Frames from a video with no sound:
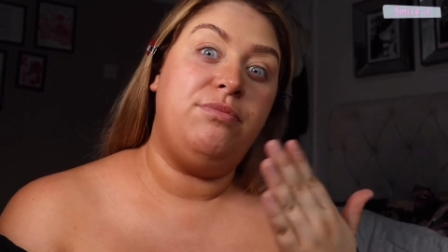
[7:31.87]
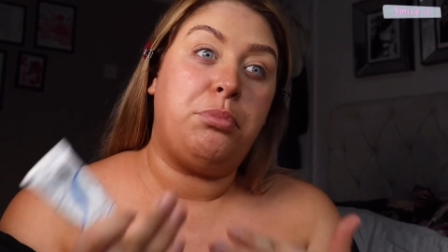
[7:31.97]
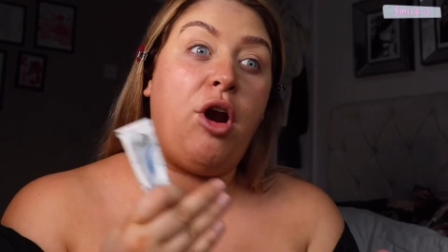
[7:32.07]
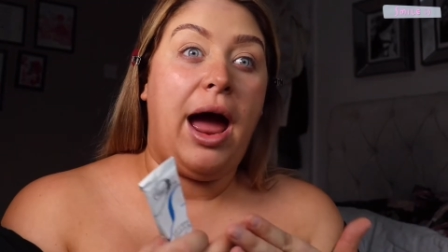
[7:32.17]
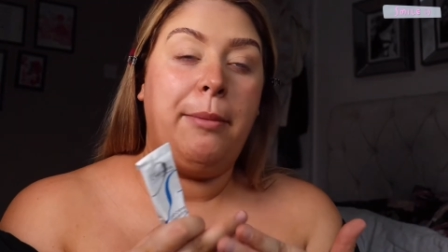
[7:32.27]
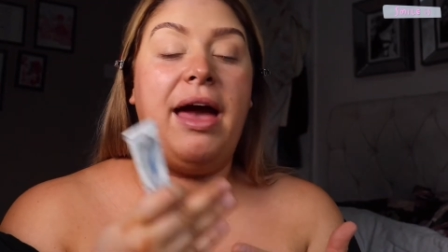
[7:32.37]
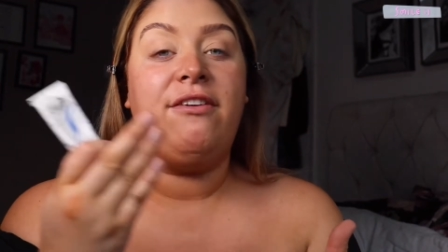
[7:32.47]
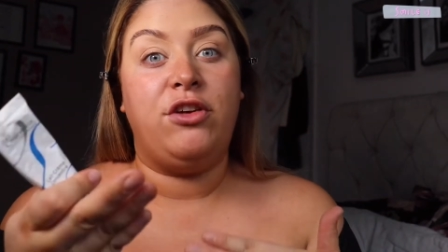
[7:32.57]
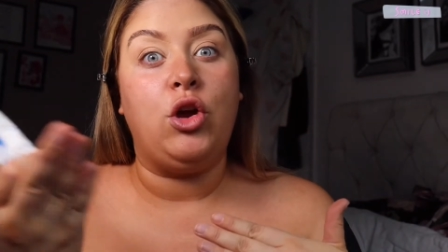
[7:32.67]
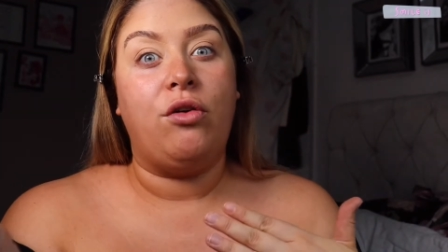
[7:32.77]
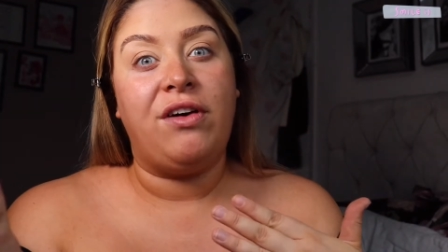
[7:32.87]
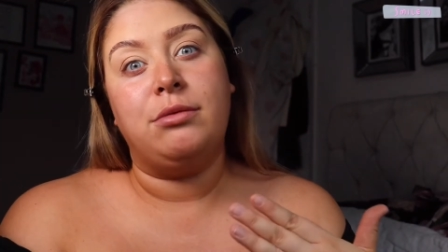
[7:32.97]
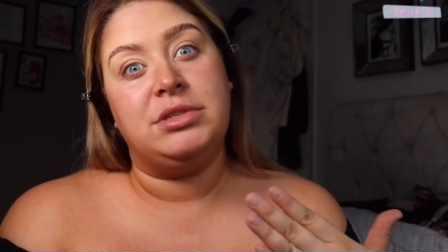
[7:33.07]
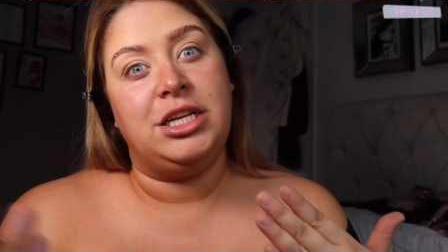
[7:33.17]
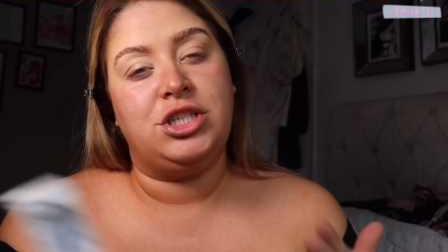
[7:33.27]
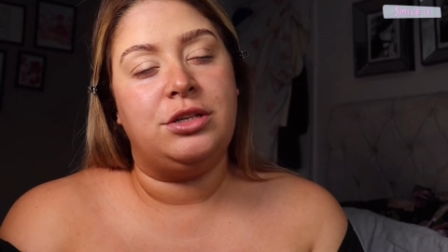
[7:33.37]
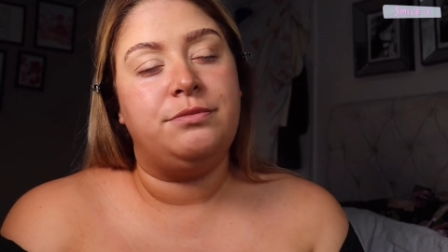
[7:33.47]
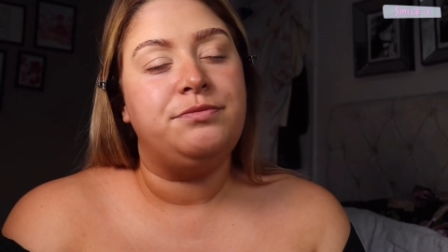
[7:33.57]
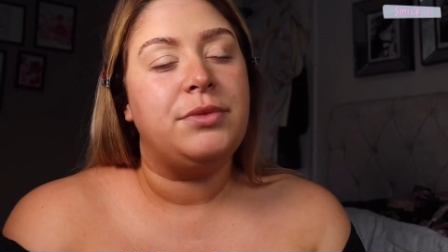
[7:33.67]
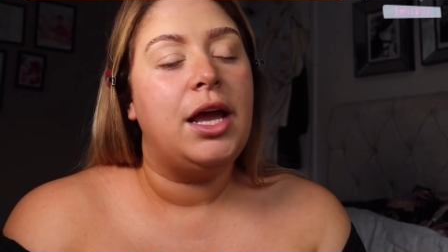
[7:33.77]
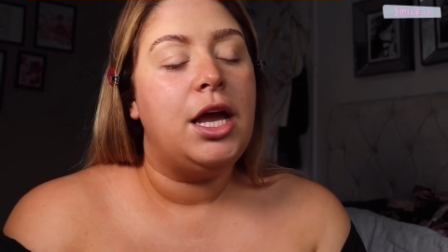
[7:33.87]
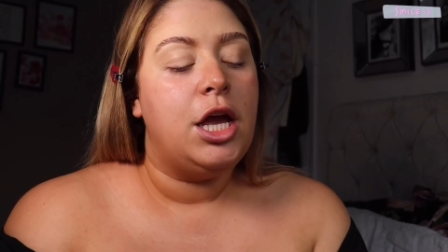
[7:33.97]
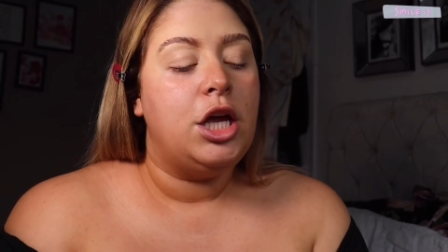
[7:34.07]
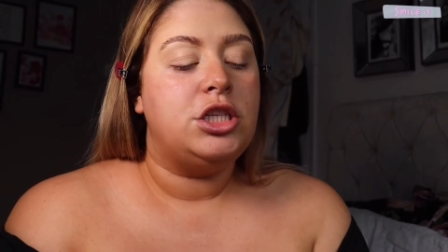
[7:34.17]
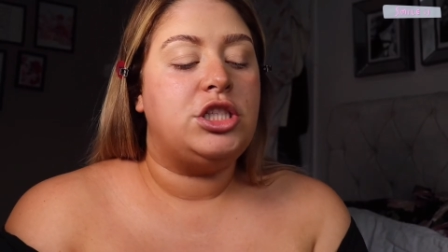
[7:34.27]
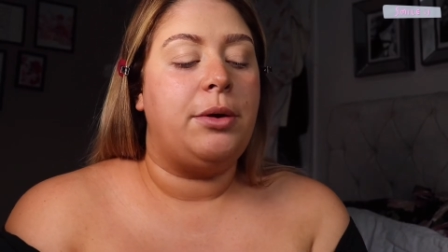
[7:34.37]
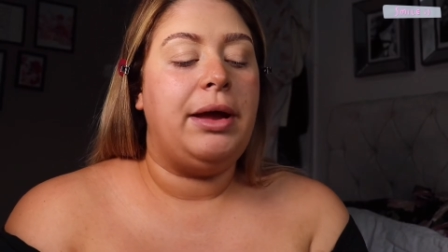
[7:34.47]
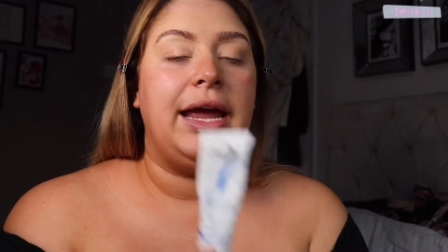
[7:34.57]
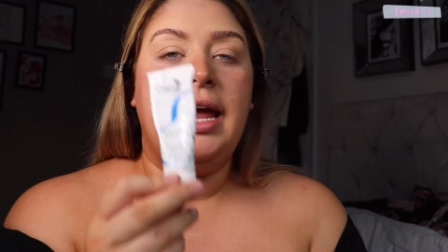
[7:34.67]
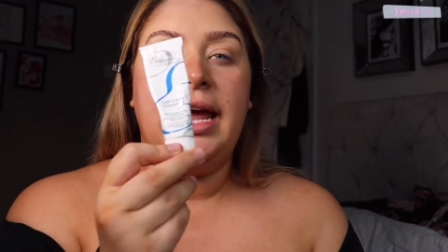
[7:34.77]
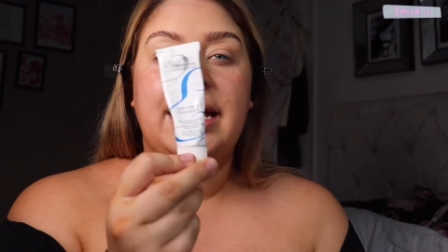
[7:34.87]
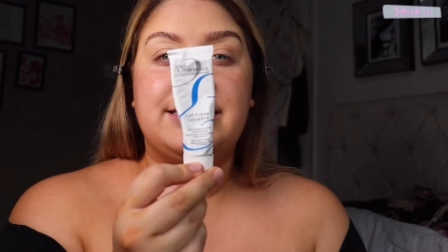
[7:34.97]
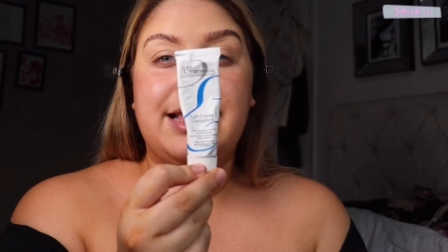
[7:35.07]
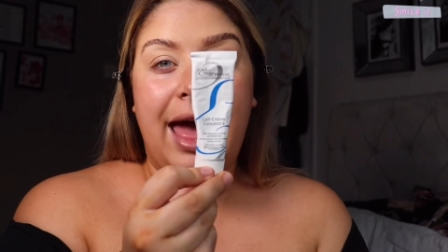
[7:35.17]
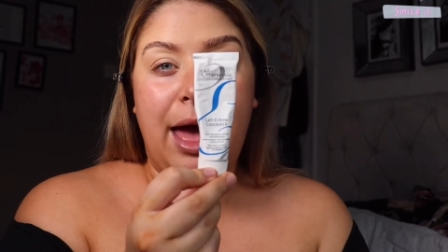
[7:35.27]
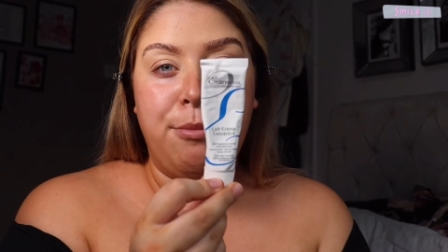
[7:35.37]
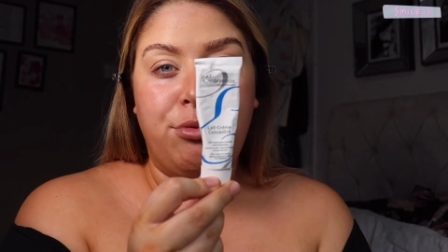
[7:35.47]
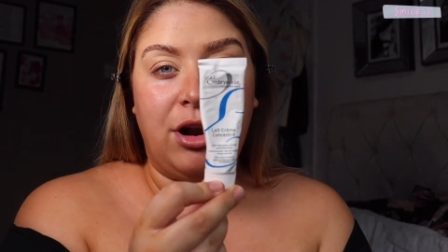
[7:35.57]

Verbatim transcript: primer for your foundation so it is the M